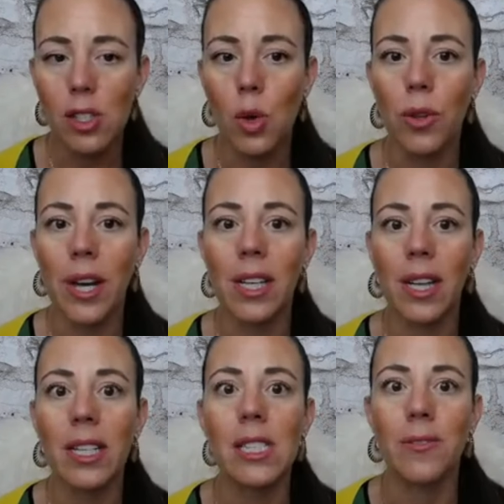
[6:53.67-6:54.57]
so that it
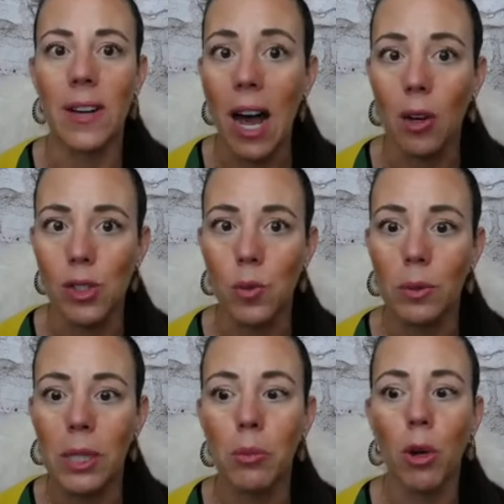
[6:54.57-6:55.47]
gets found
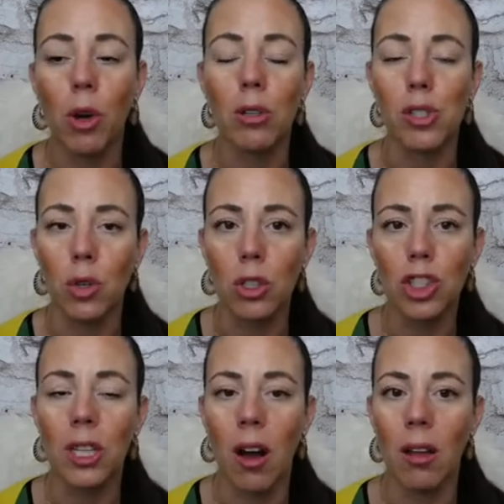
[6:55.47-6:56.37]
when people are
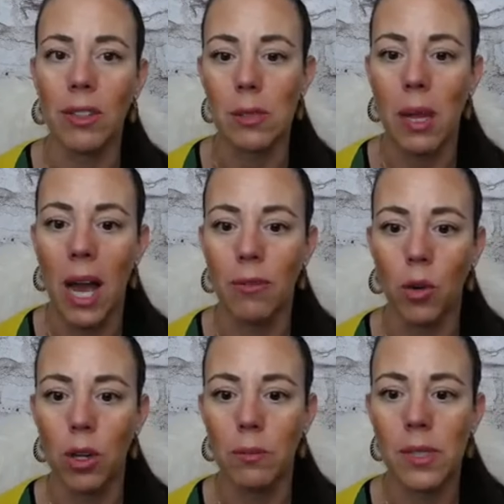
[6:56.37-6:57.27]
searching on these
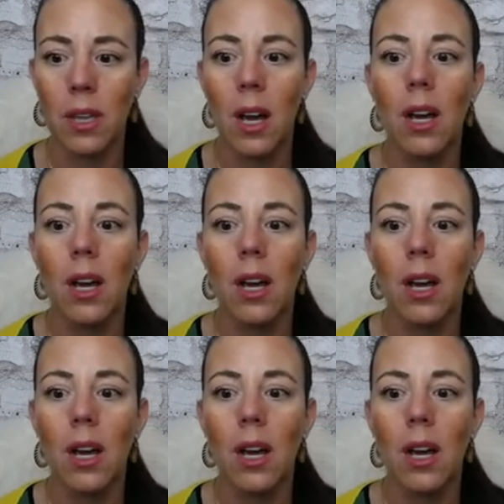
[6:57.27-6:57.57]
platforms.